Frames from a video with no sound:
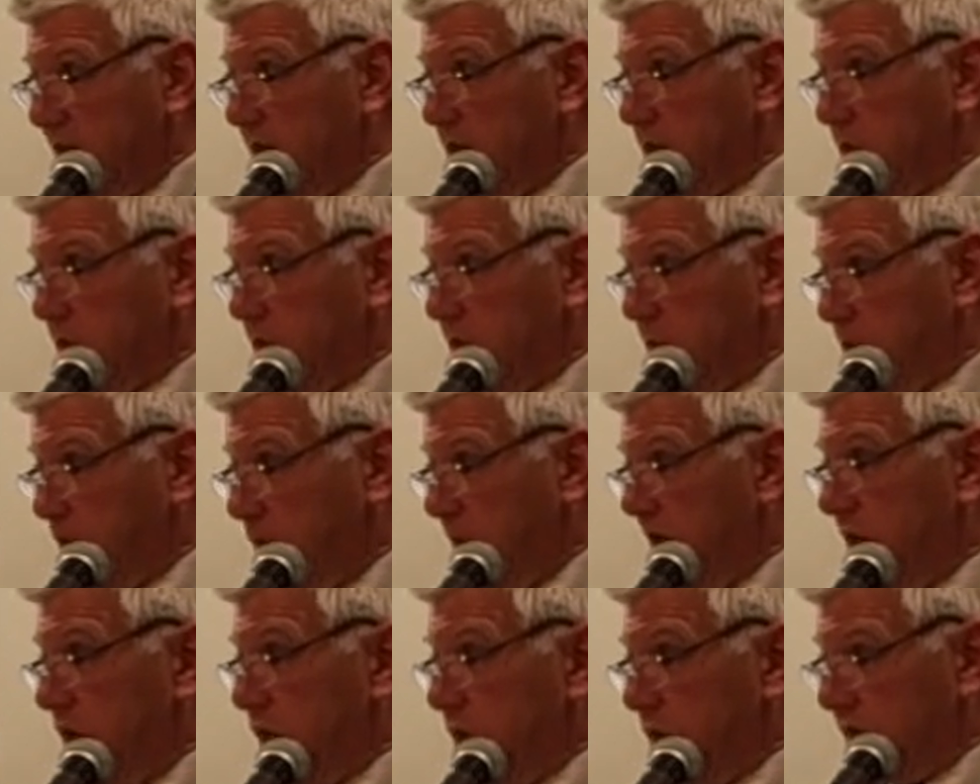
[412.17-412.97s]
out,
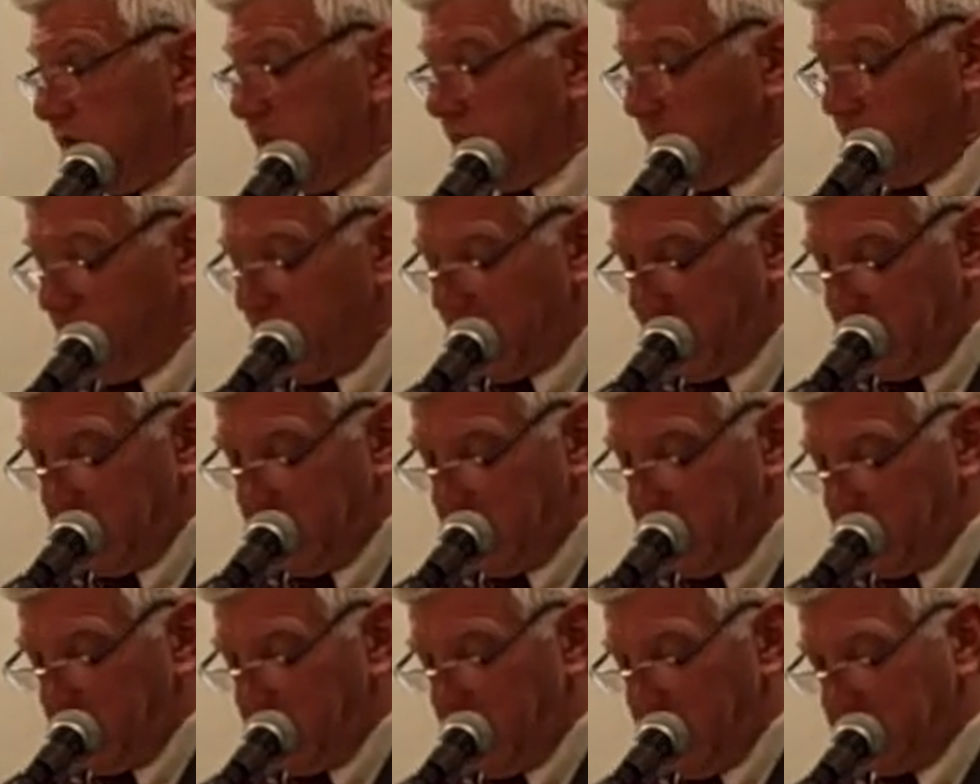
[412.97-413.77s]
Red Hook
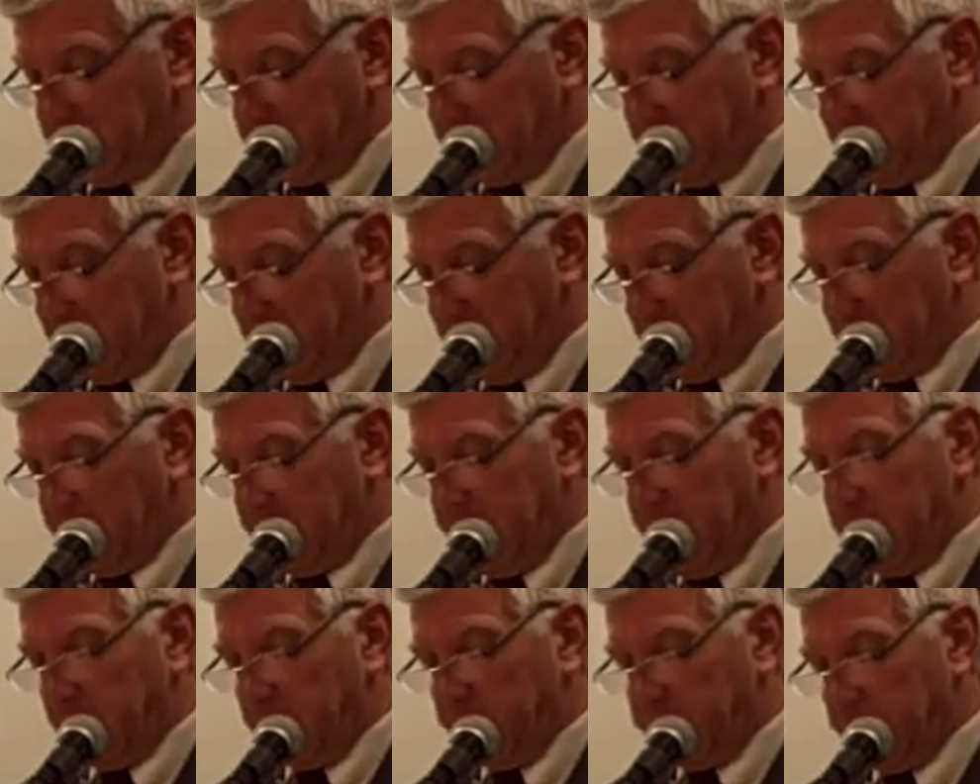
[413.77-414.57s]

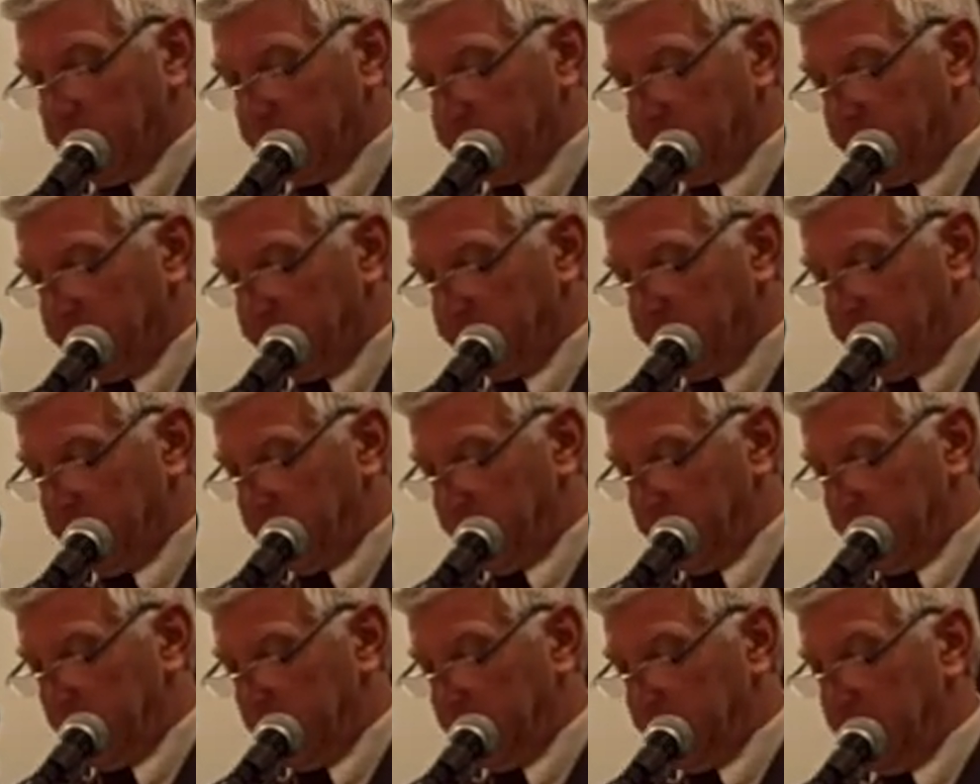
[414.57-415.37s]
and town of Rochester
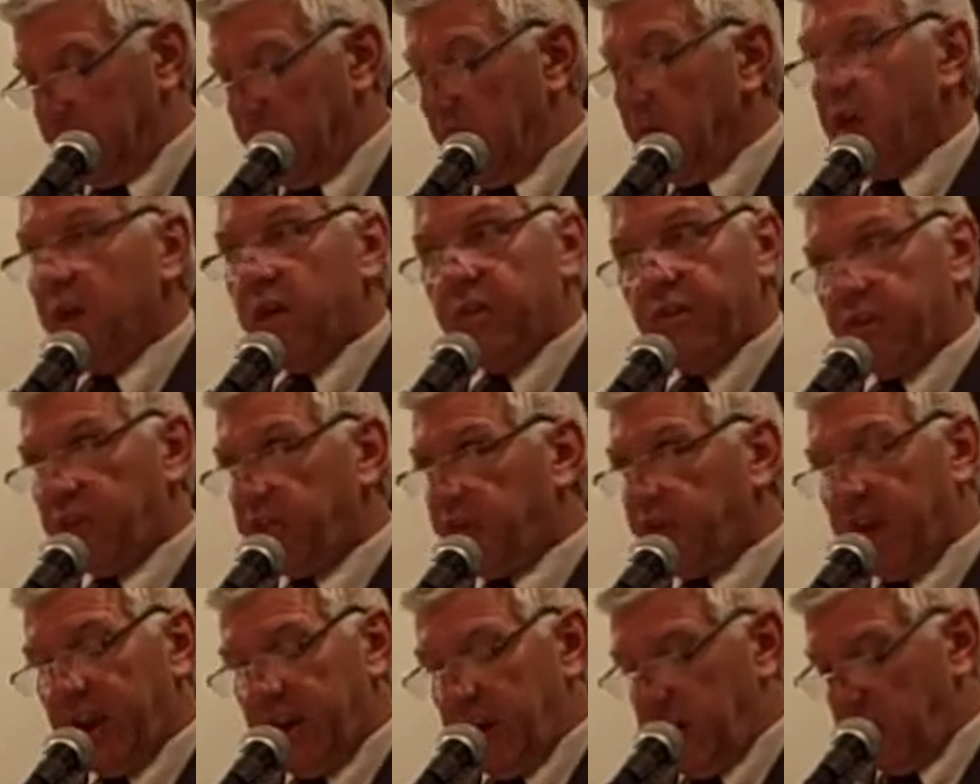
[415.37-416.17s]
are in. The
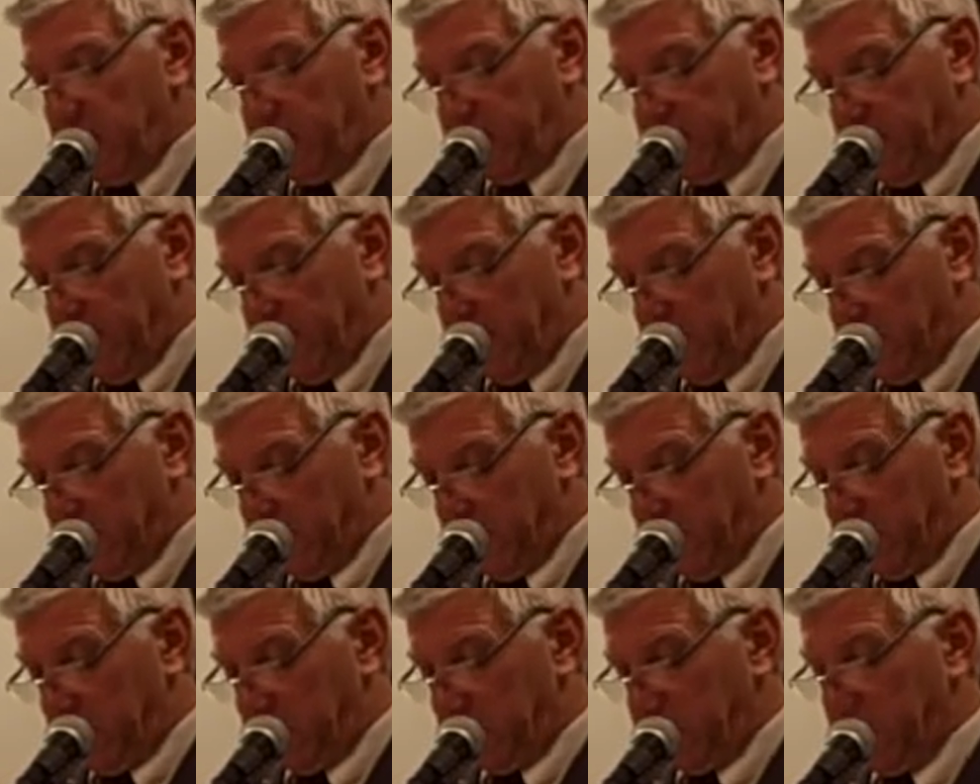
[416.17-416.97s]
Senate is far
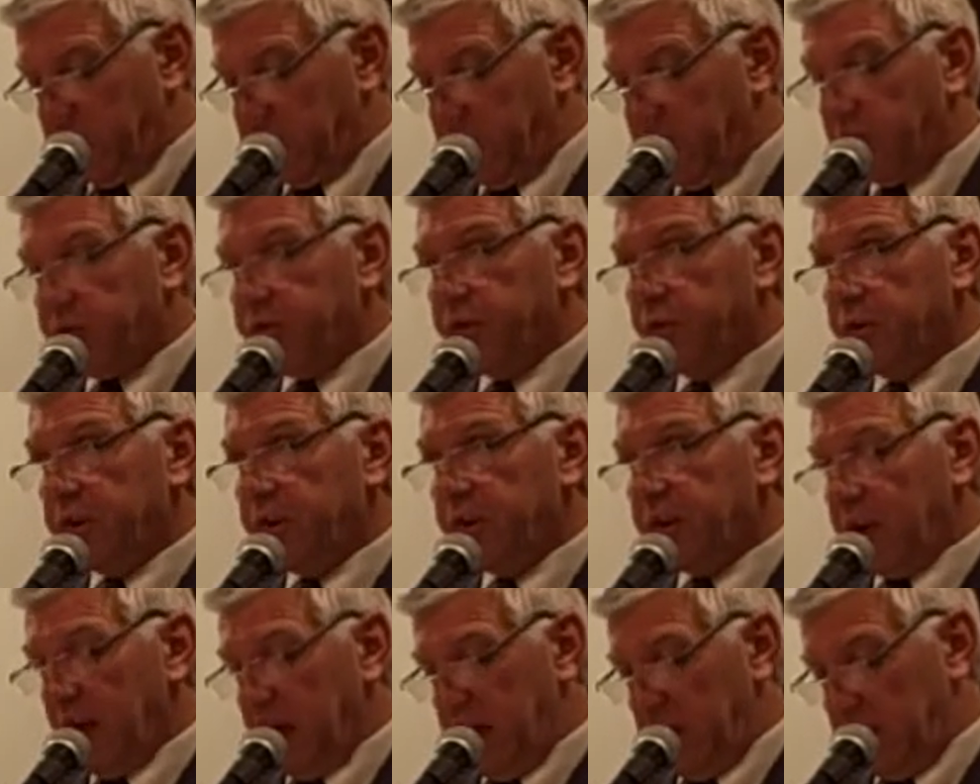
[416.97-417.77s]
worse. The
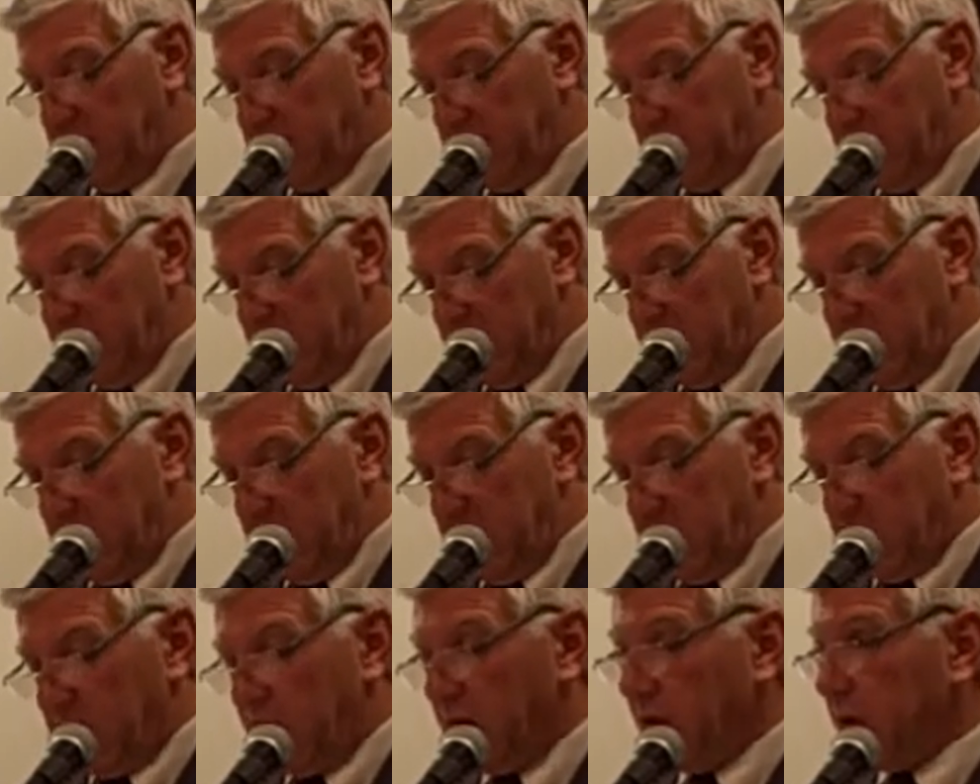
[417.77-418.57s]
39th,
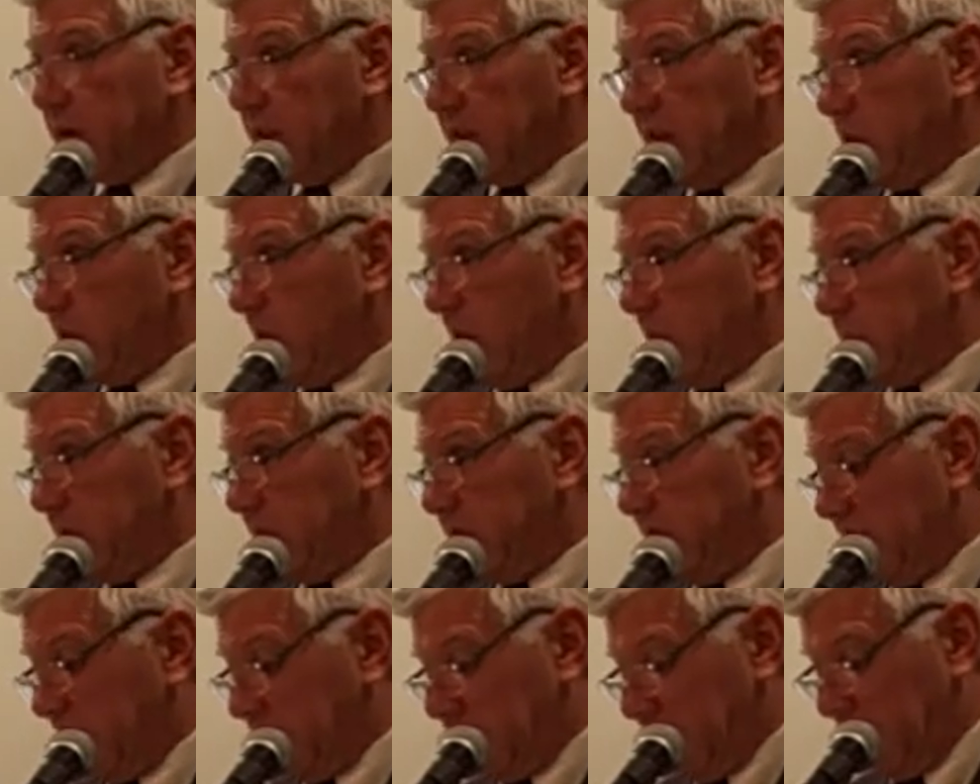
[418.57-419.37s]
currently
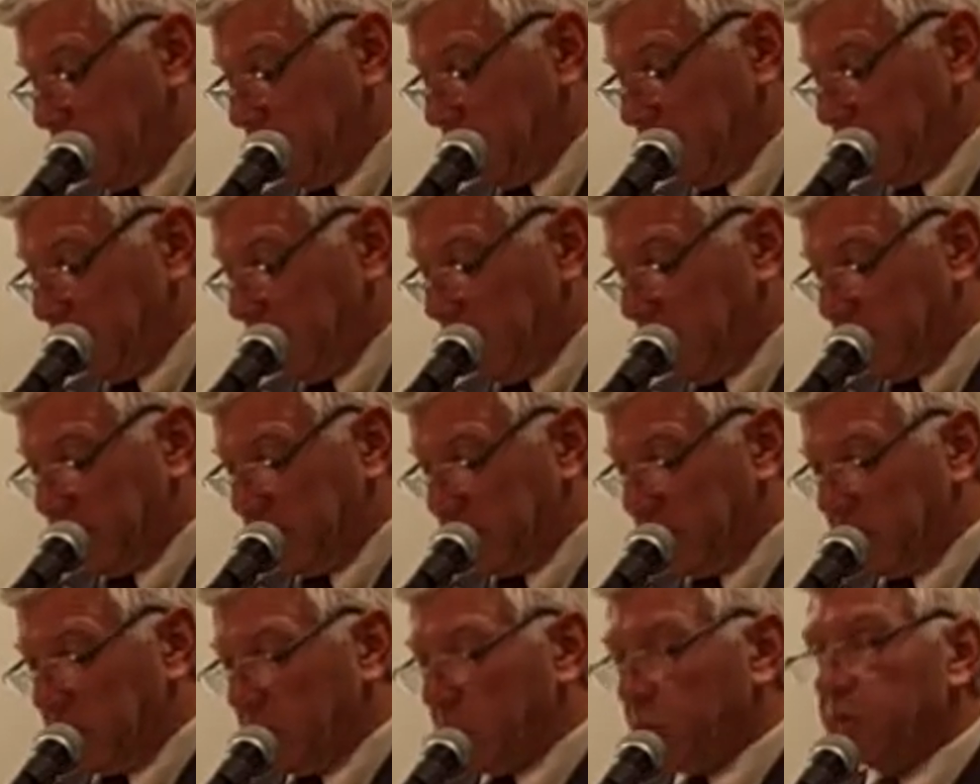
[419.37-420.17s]
represented by Bill
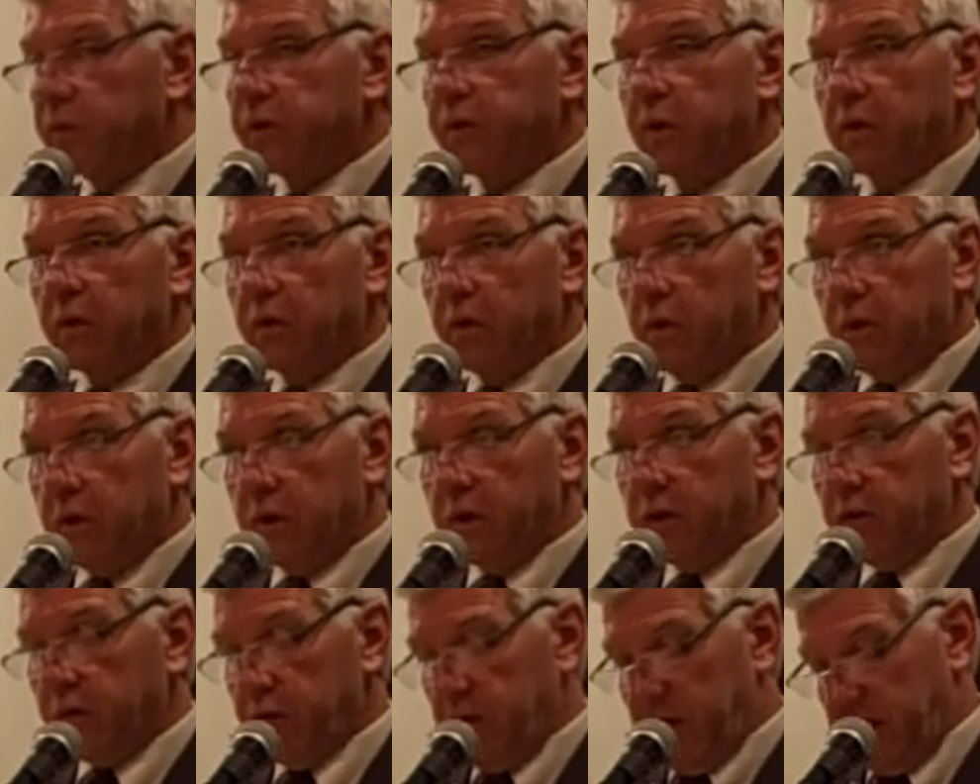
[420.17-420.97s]
Larkin, will no
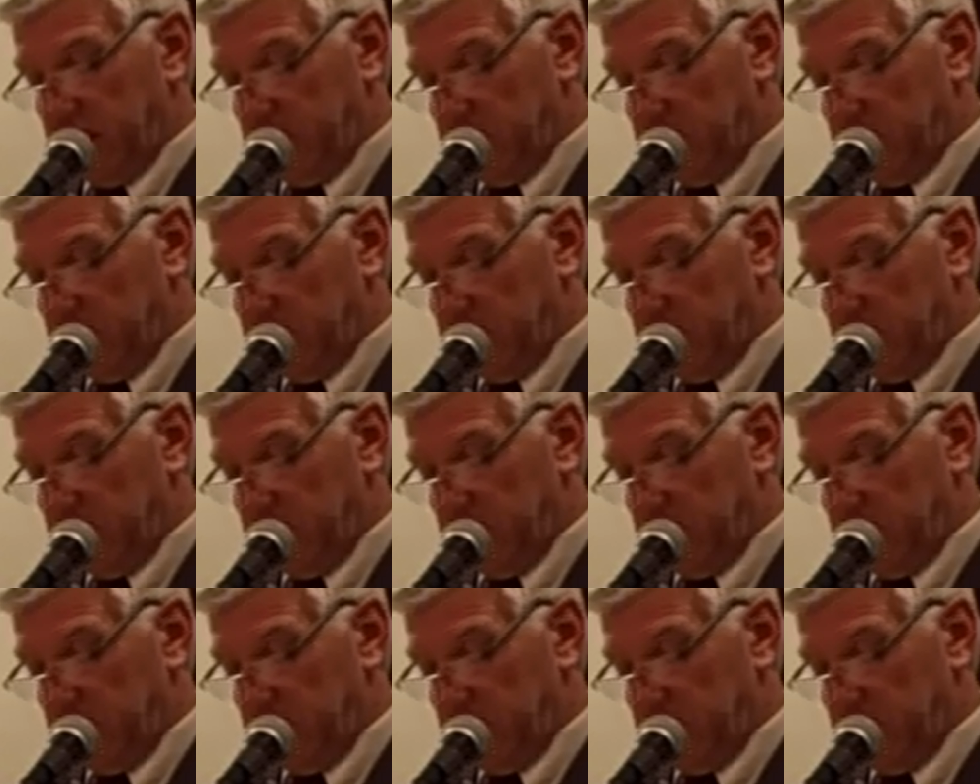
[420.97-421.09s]
longer